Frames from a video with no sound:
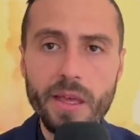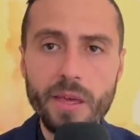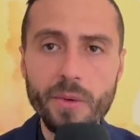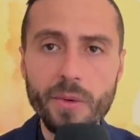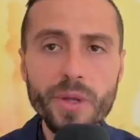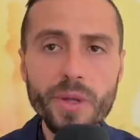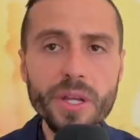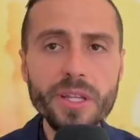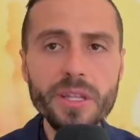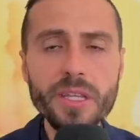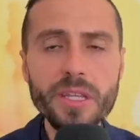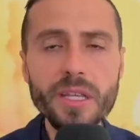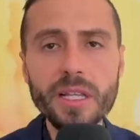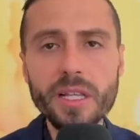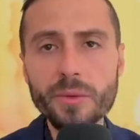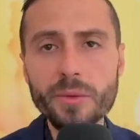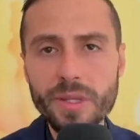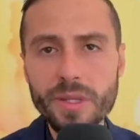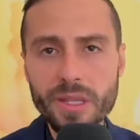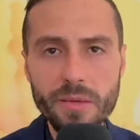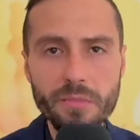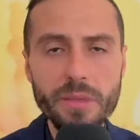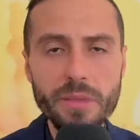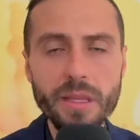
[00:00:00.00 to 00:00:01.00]
We're dealing
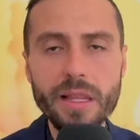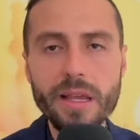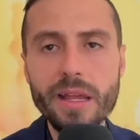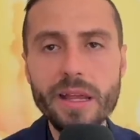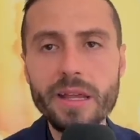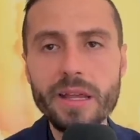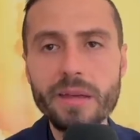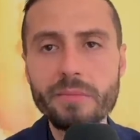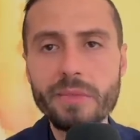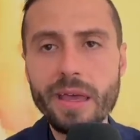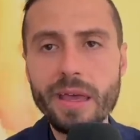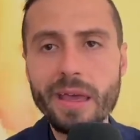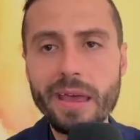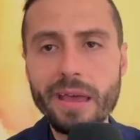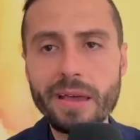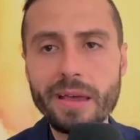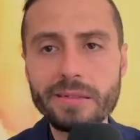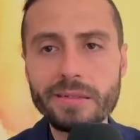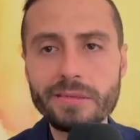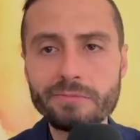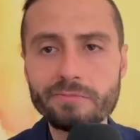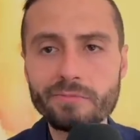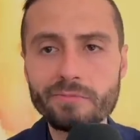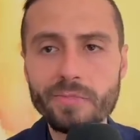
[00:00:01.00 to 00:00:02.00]
with the millennium,
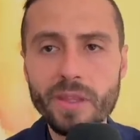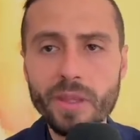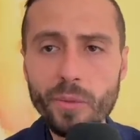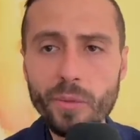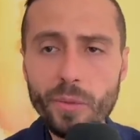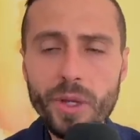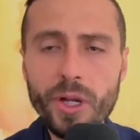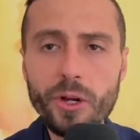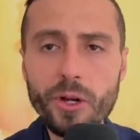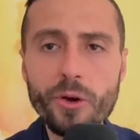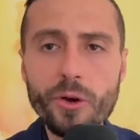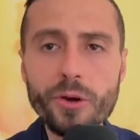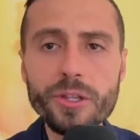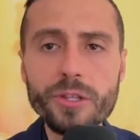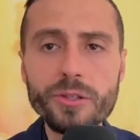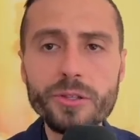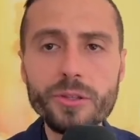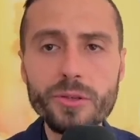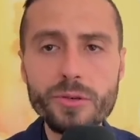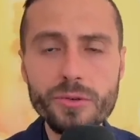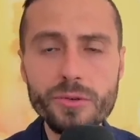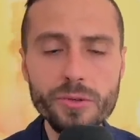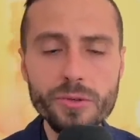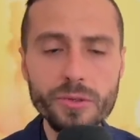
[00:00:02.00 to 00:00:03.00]
and we're going
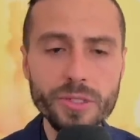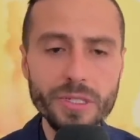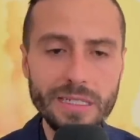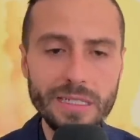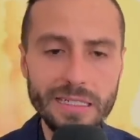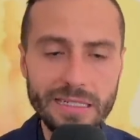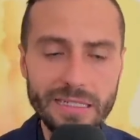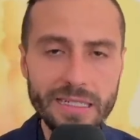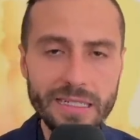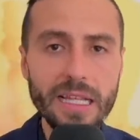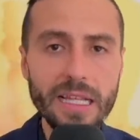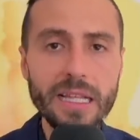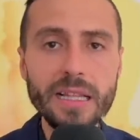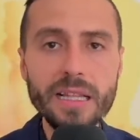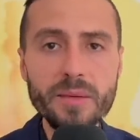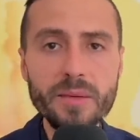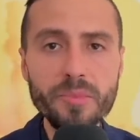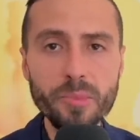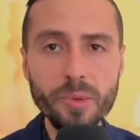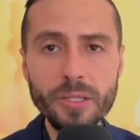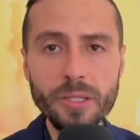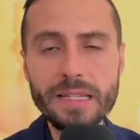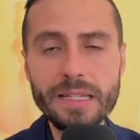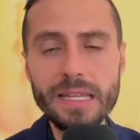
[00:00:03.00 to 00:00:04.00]
to succinctly
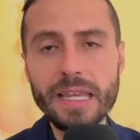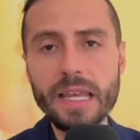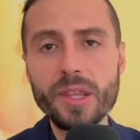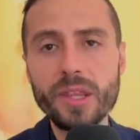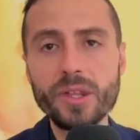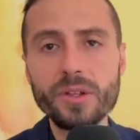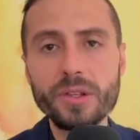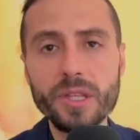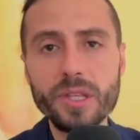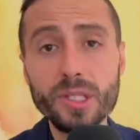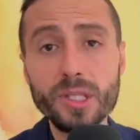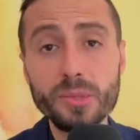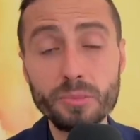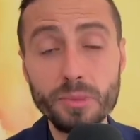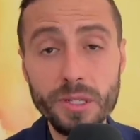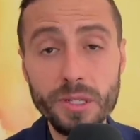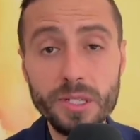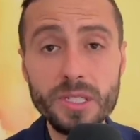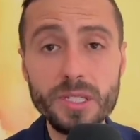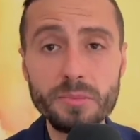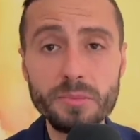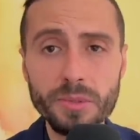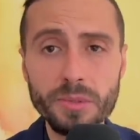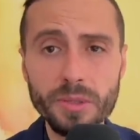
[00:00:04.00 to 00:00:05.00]
put together this
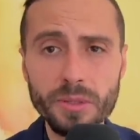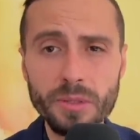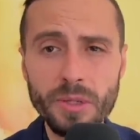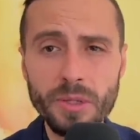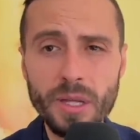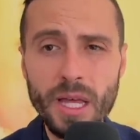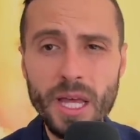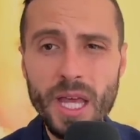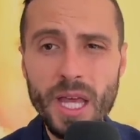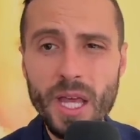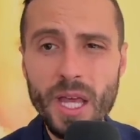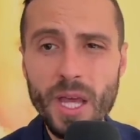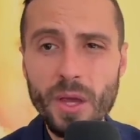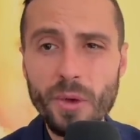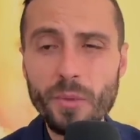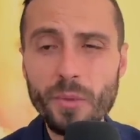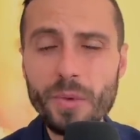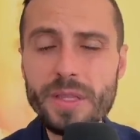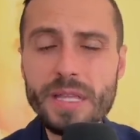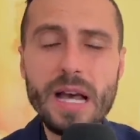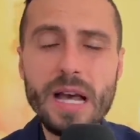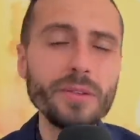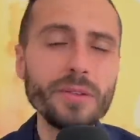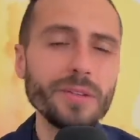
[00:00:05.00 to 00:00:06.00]
principle
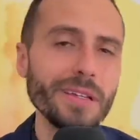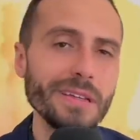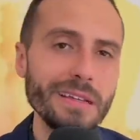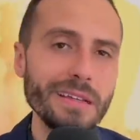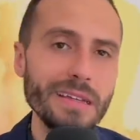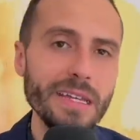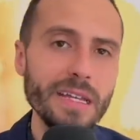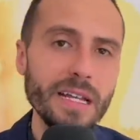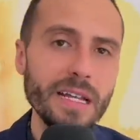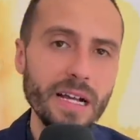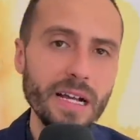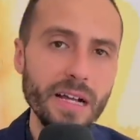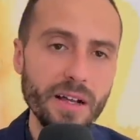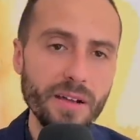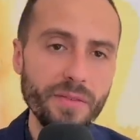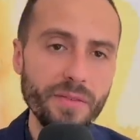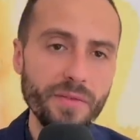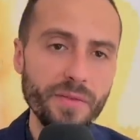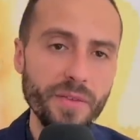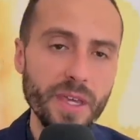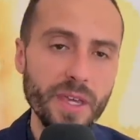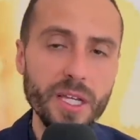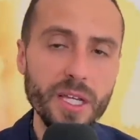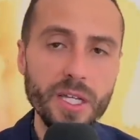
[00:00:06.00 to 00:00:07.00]
without the need
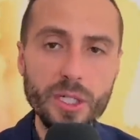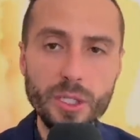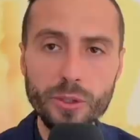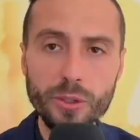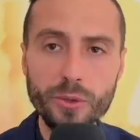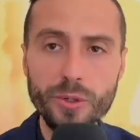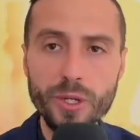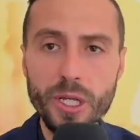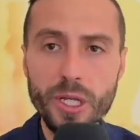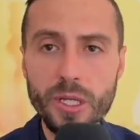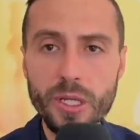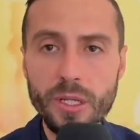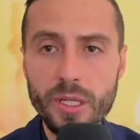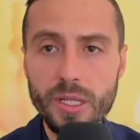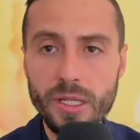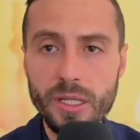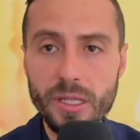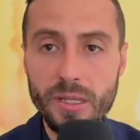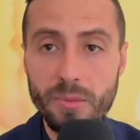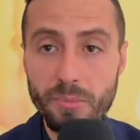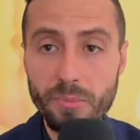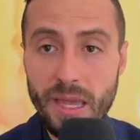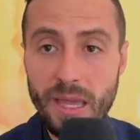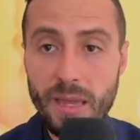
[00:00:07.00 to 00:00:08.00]
of including
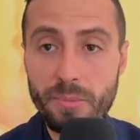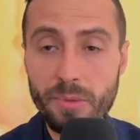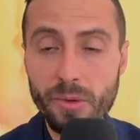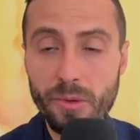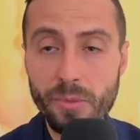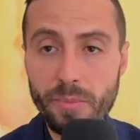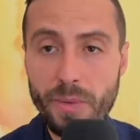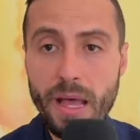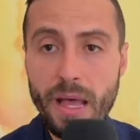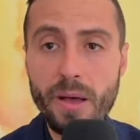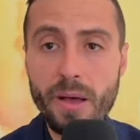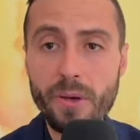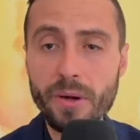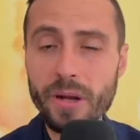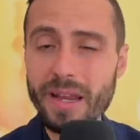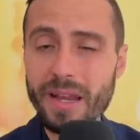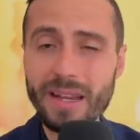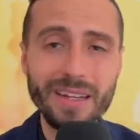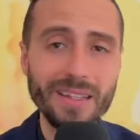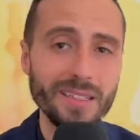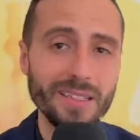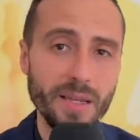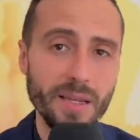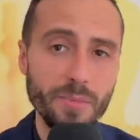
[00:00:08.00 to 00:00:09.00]
the papal power
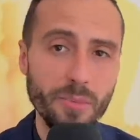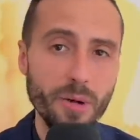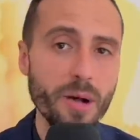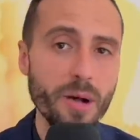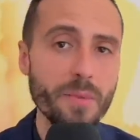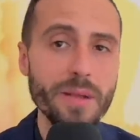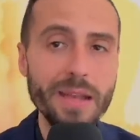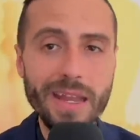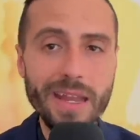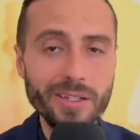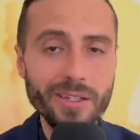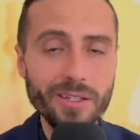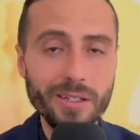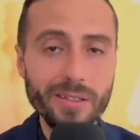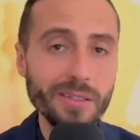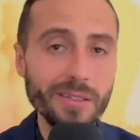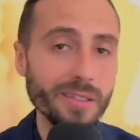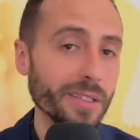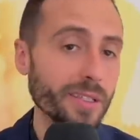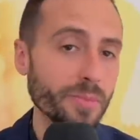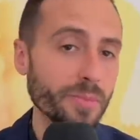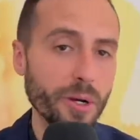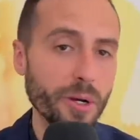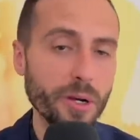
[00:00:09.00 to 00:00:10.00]
and its abominations
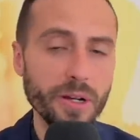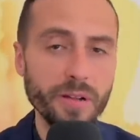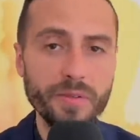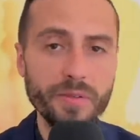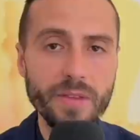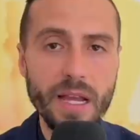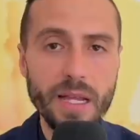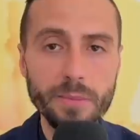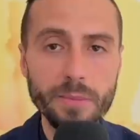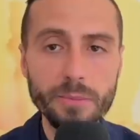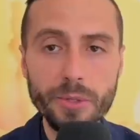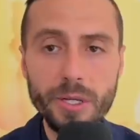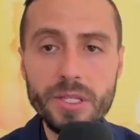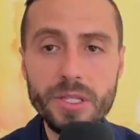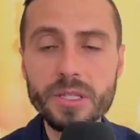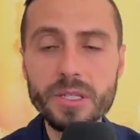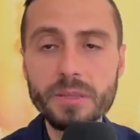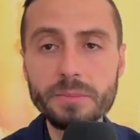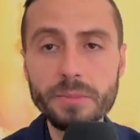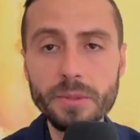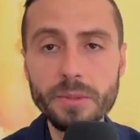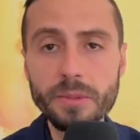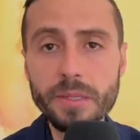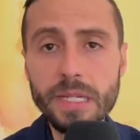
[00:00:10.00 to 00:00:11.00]
as part of that
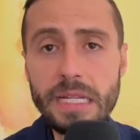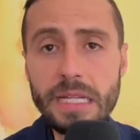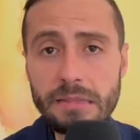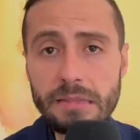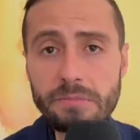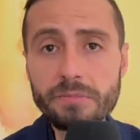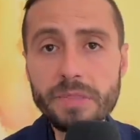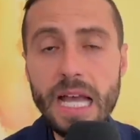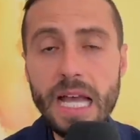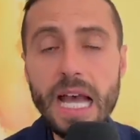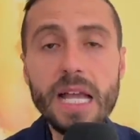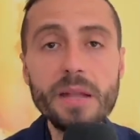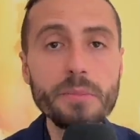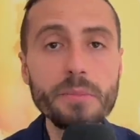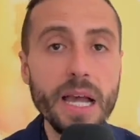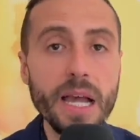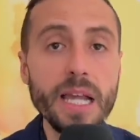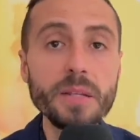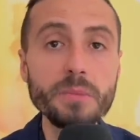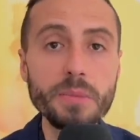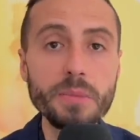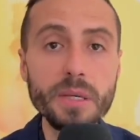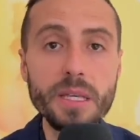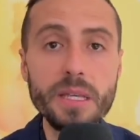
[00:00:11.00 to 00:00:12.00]
principle. And that
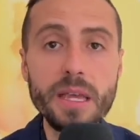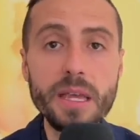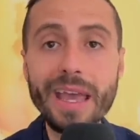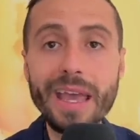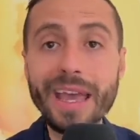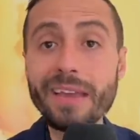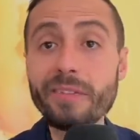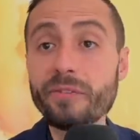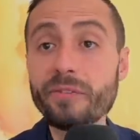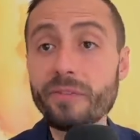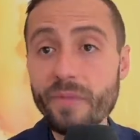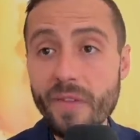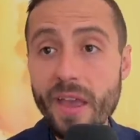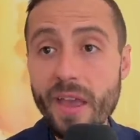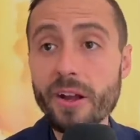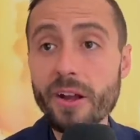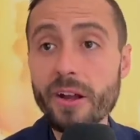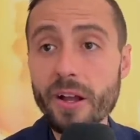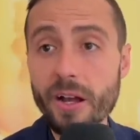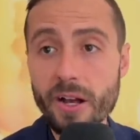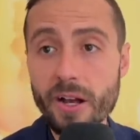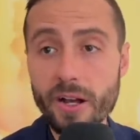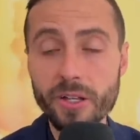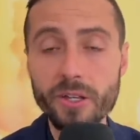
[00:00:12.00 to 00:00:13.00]
might be a
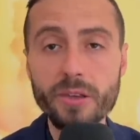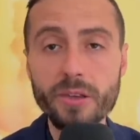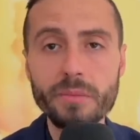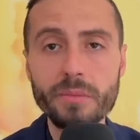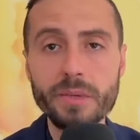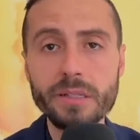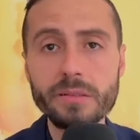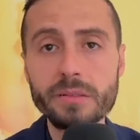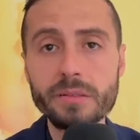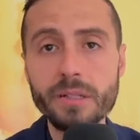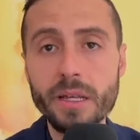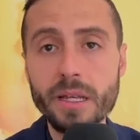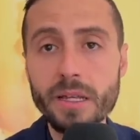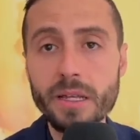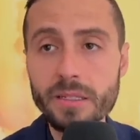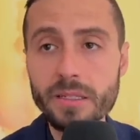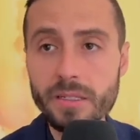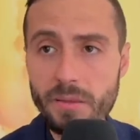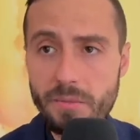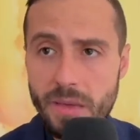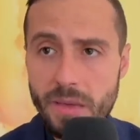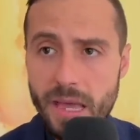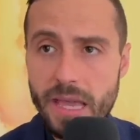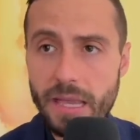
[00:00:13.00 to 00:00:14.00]
fair argument
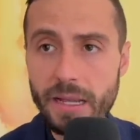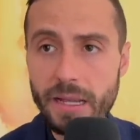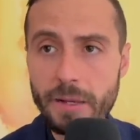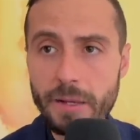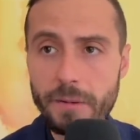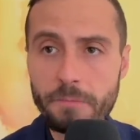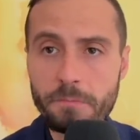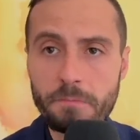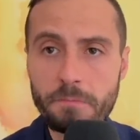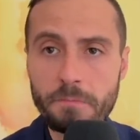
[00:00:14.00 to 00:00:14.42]
to make.